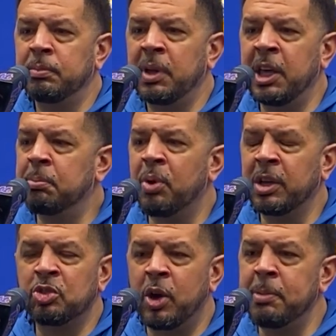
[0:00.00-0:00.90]
He
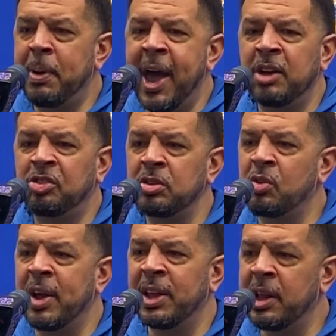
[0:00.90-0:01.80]
brings great passion,
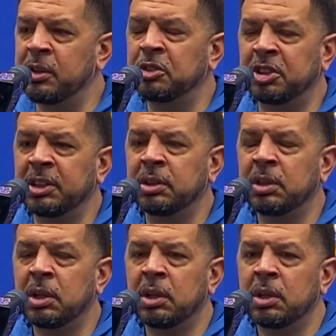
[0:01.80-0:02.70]
great energy
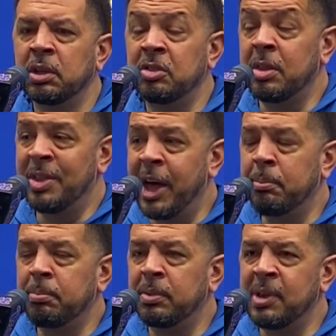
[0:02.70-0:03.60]
to
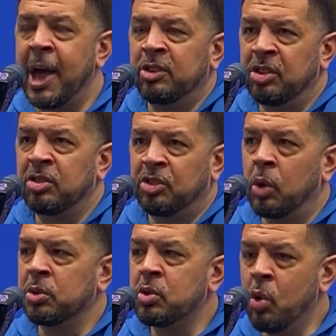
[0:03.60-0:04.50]
them, not just
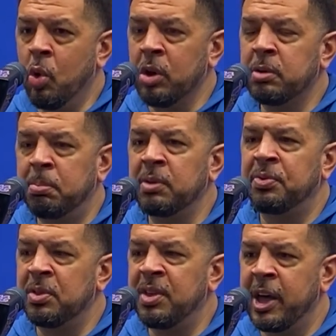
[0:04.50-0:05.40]
on the court, but
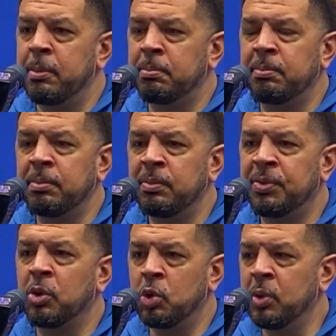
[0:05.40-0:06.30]
for them,
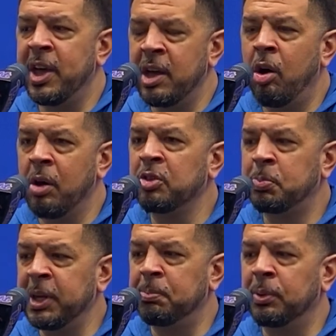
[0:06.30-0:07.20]
for who they are as
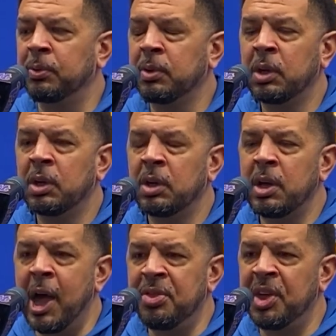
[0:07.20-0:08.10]
people.
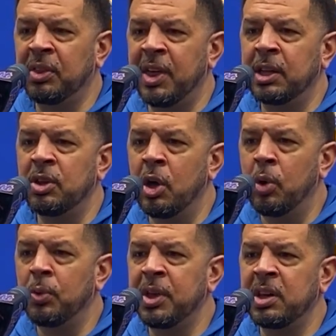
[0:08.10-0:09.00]
I think they
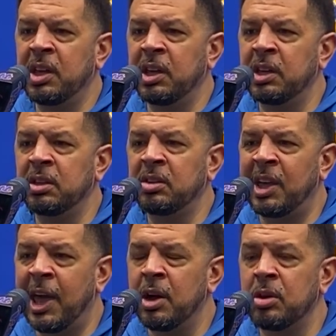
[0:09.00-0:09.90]
know that he
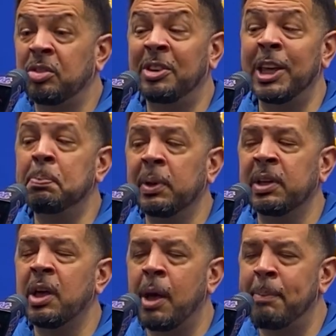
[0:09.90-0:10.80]
cares
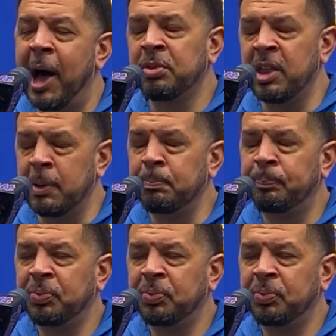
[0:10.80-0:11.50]
deeply about them.